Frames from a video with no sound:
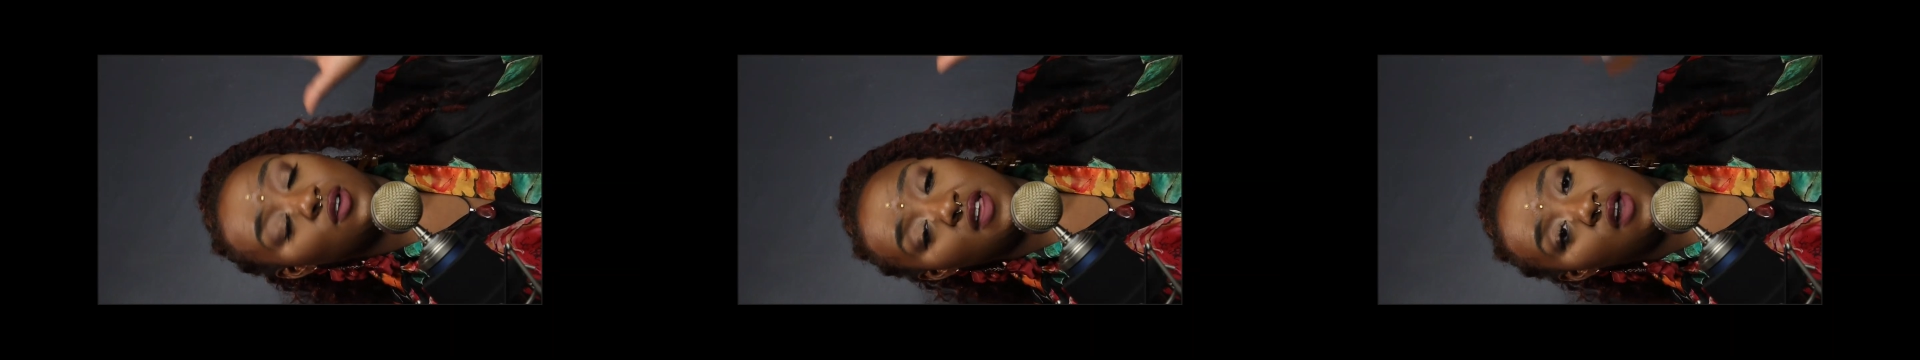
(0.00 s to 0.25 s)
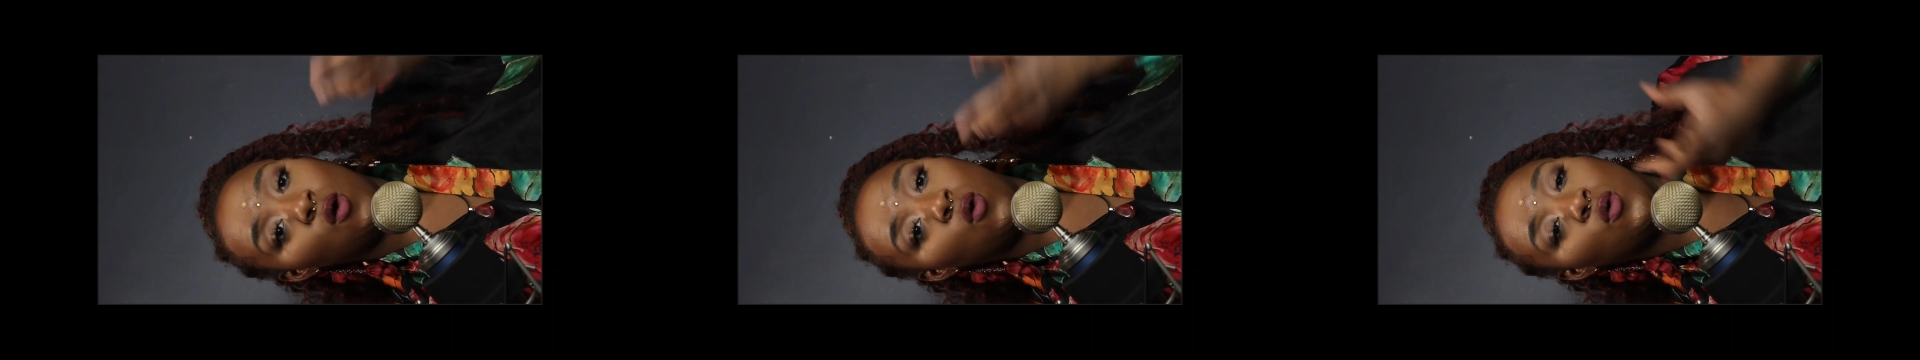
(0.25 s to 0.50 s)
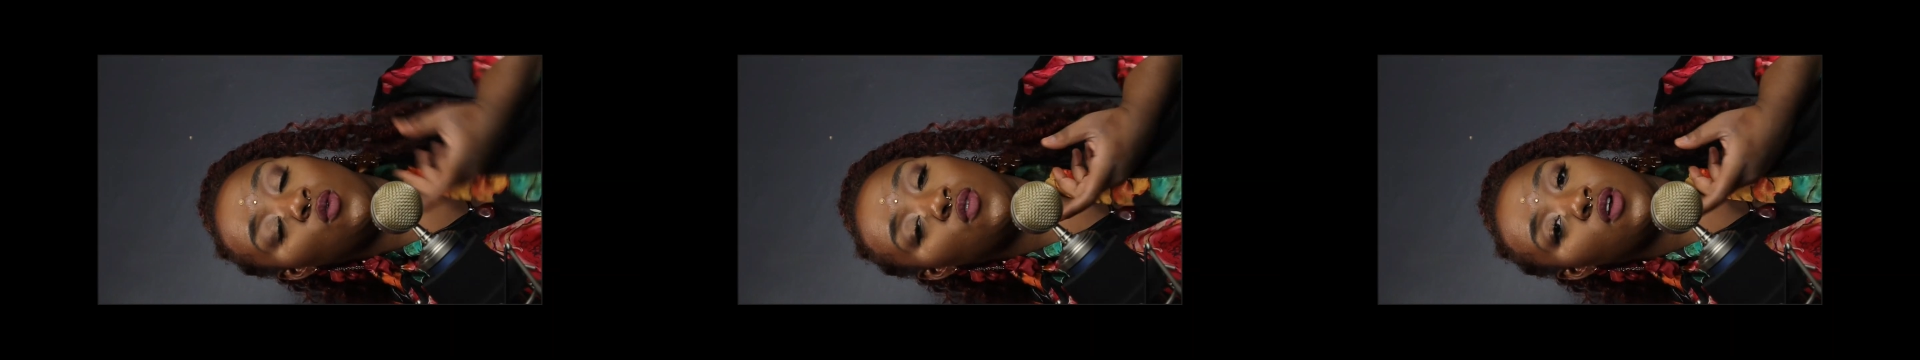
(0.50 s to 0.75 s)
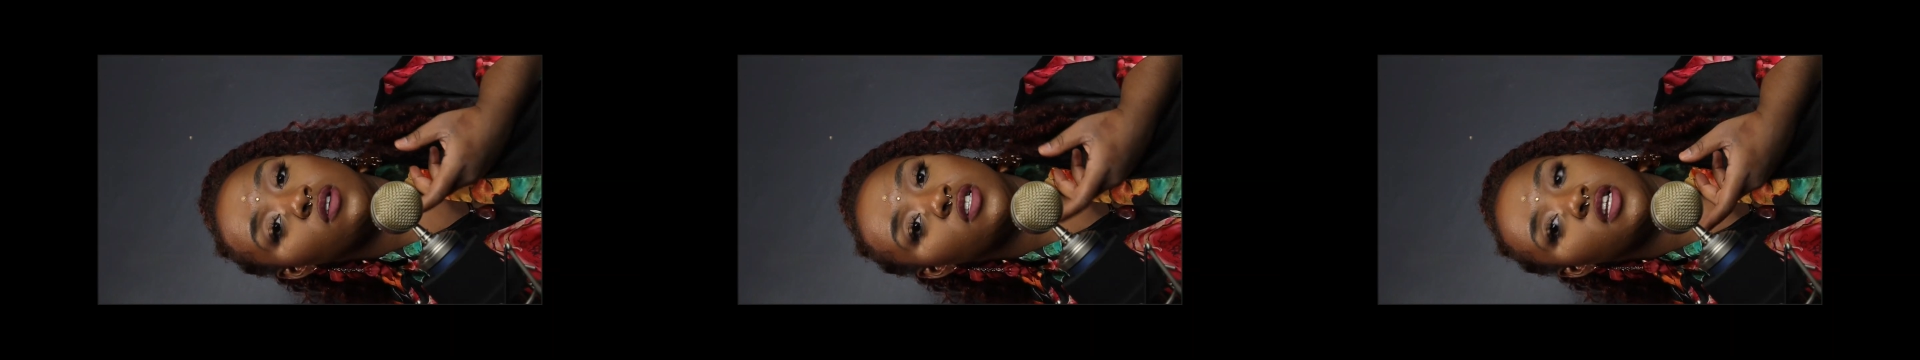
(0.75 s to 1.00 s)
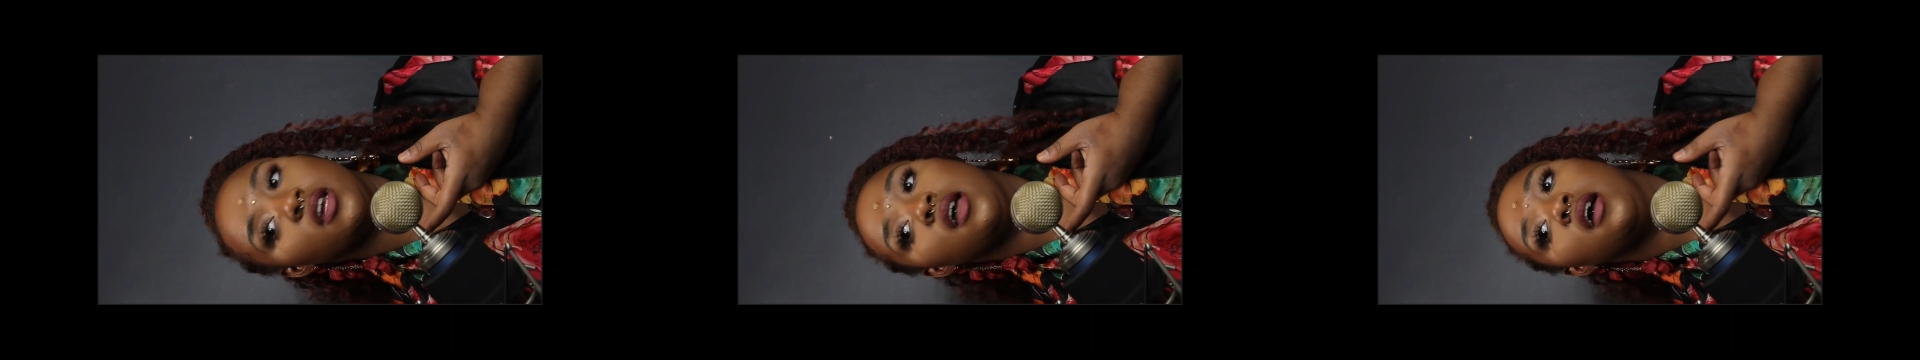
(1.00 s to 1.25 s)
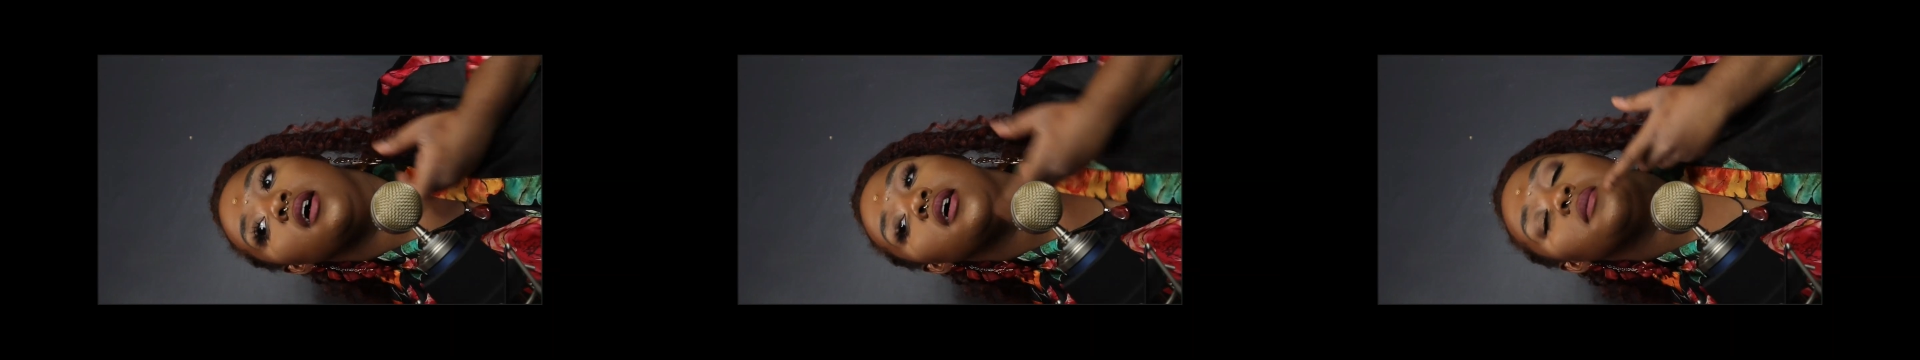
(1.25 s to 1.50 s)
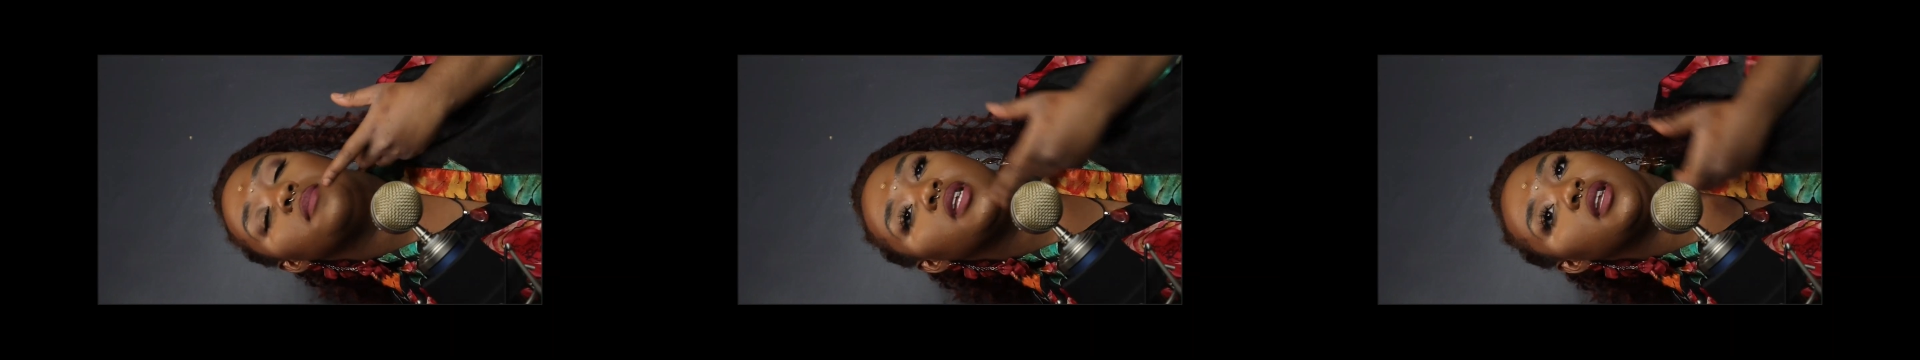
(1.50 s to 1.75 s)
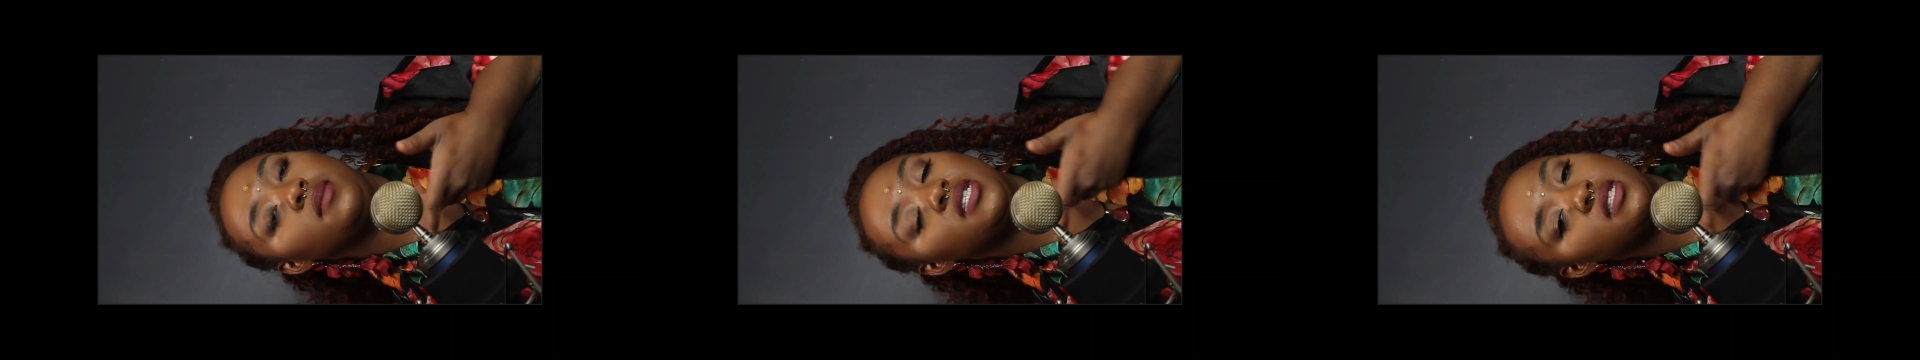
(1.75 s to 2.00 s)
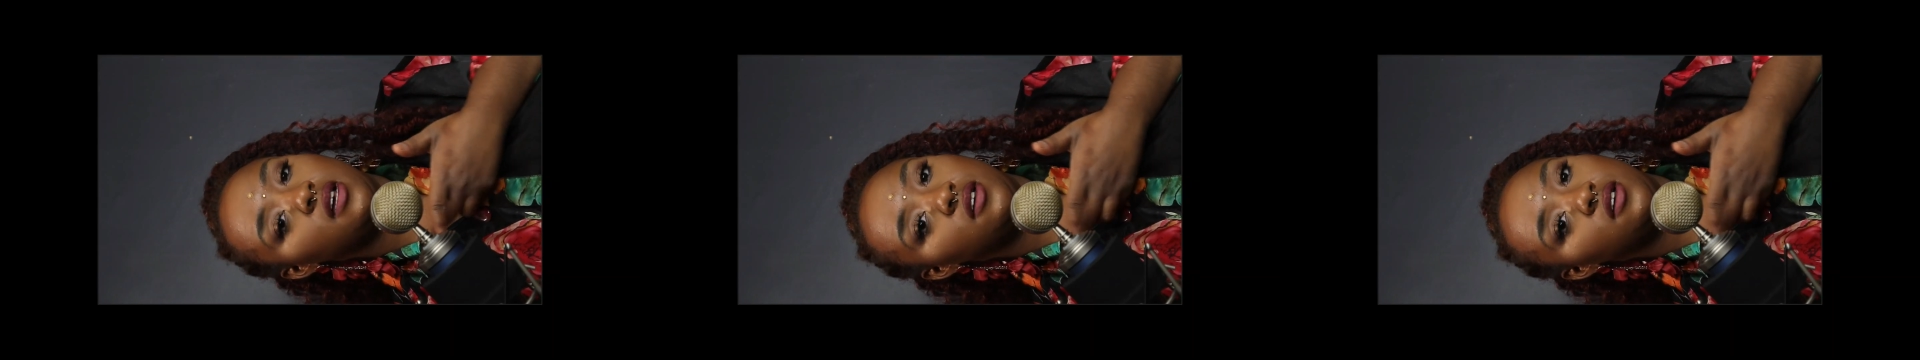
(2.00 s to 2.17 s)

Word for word: or that whole version. But let me